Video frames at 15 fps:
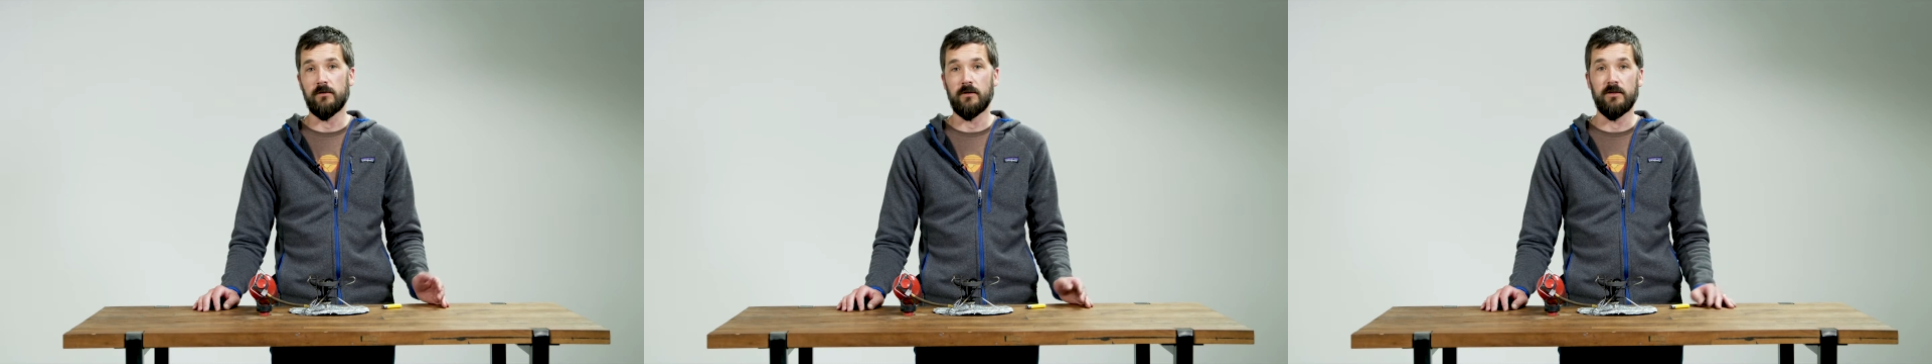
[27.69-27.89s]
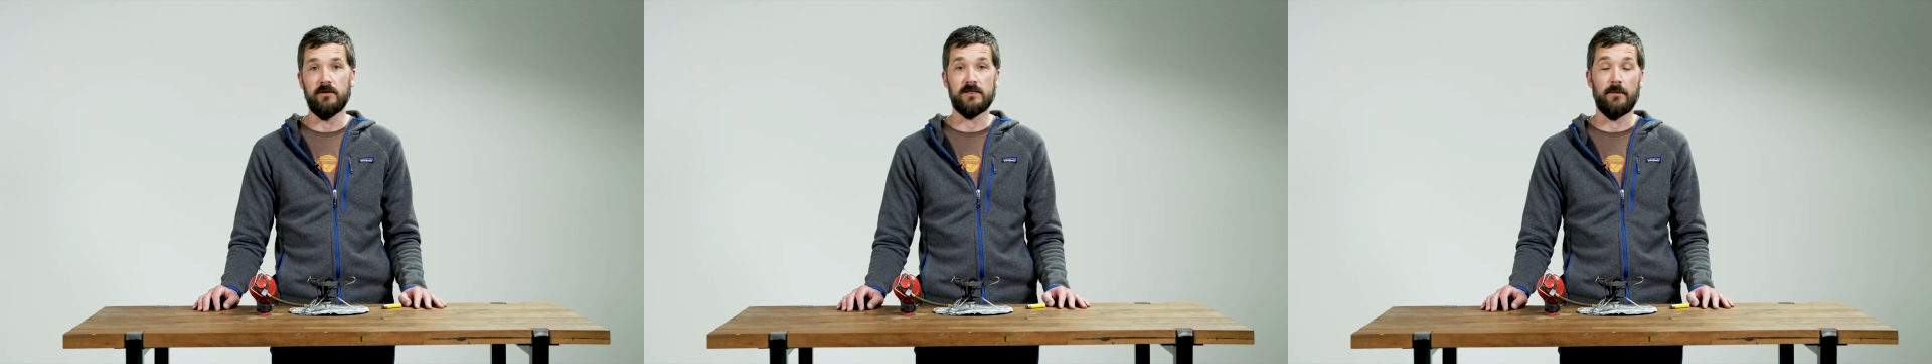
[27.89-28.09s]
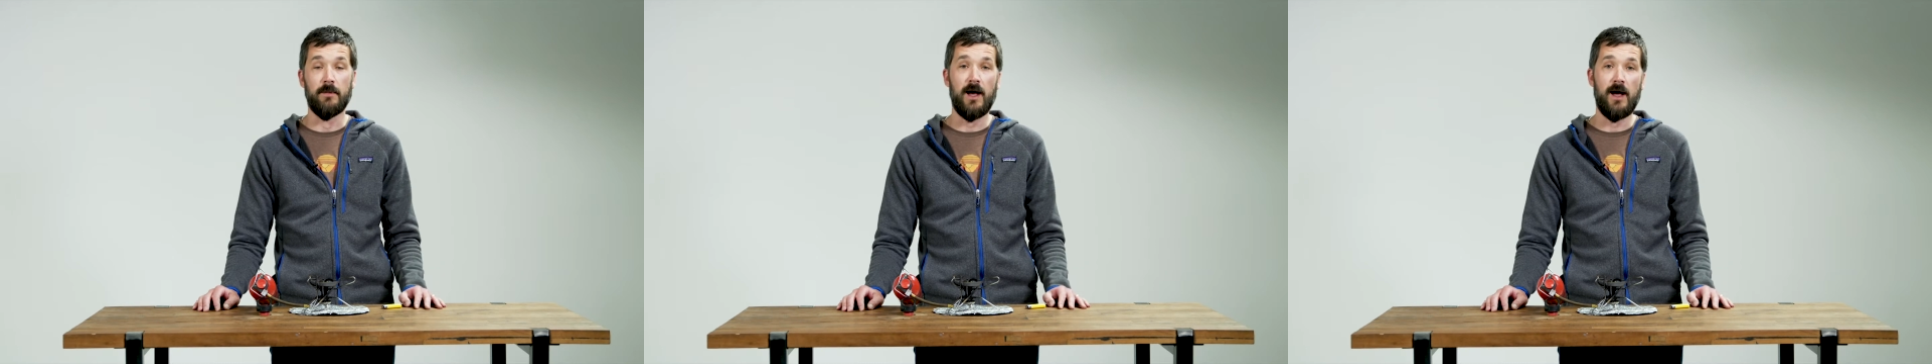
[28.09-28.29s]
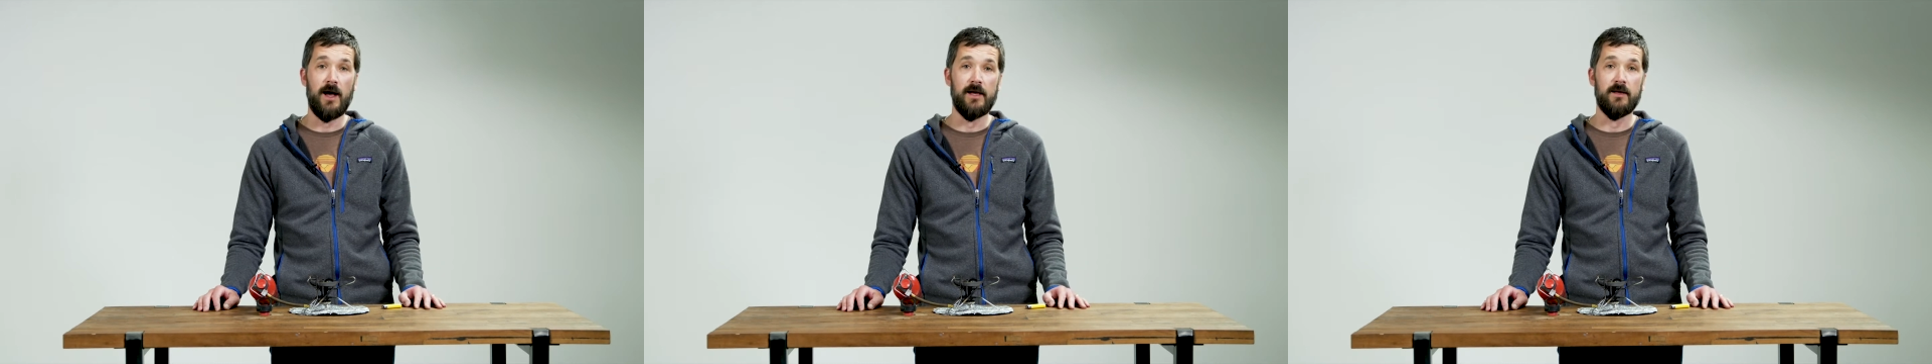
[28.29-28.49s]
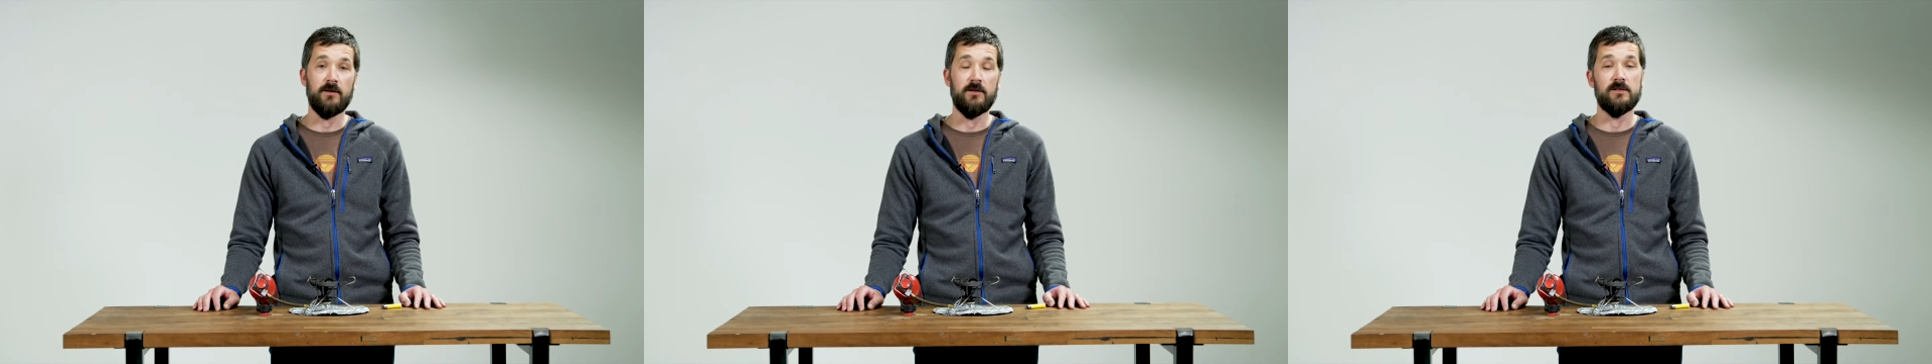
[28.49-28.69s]
You can use them
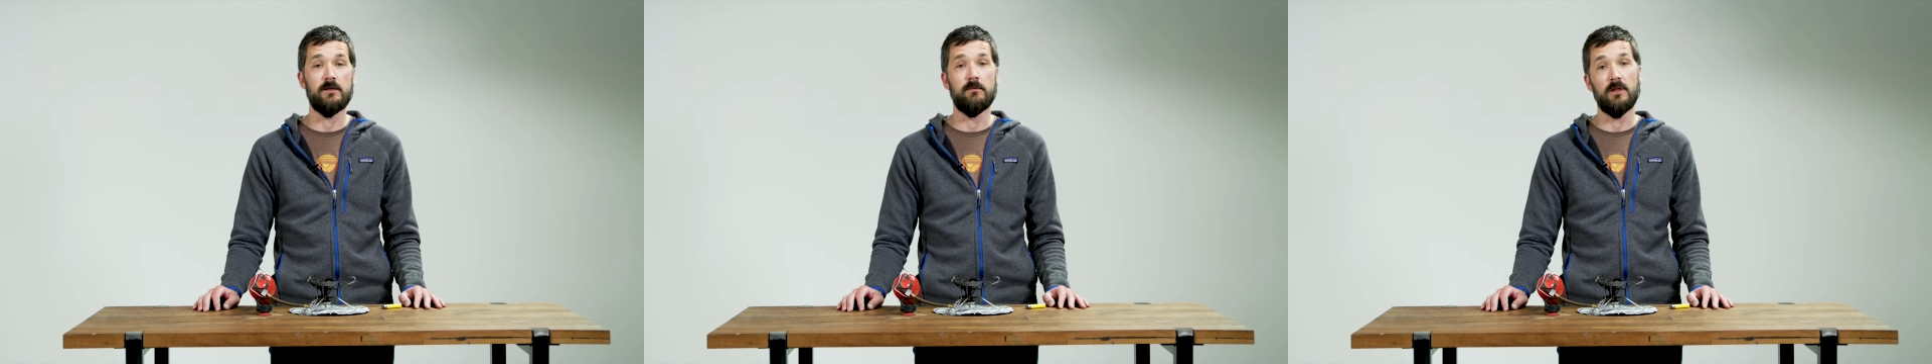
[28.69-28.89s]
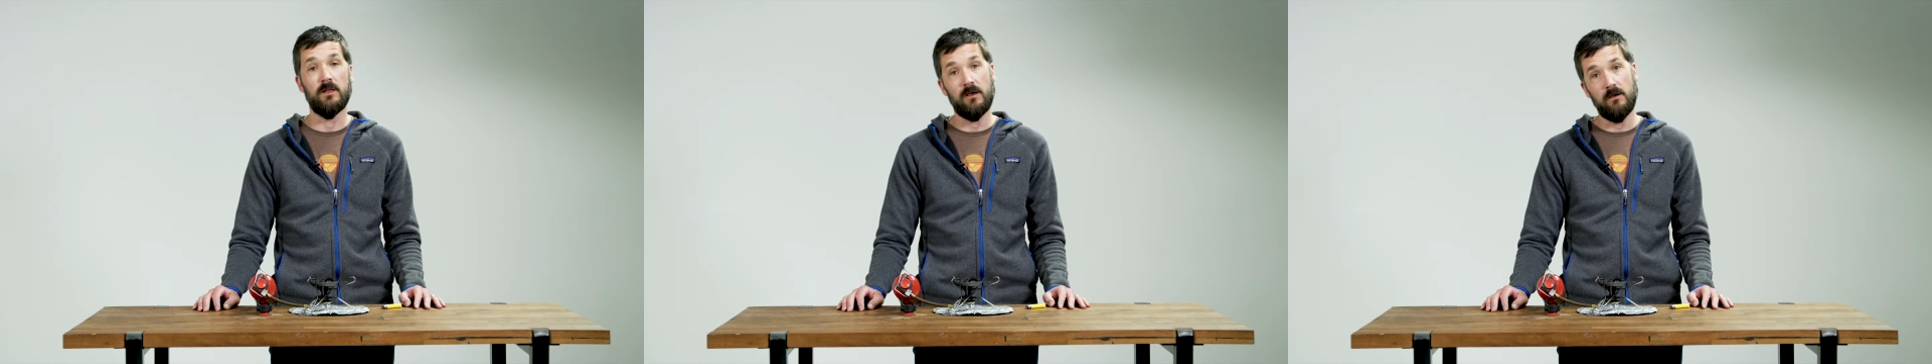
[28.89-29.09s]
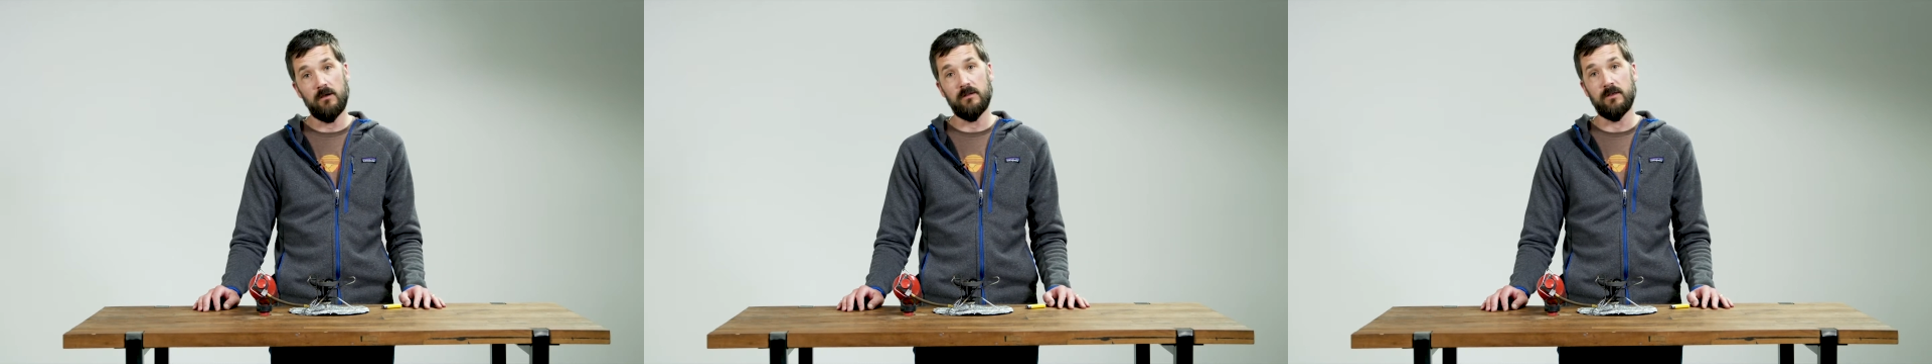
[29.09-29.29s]
high, you can use them low,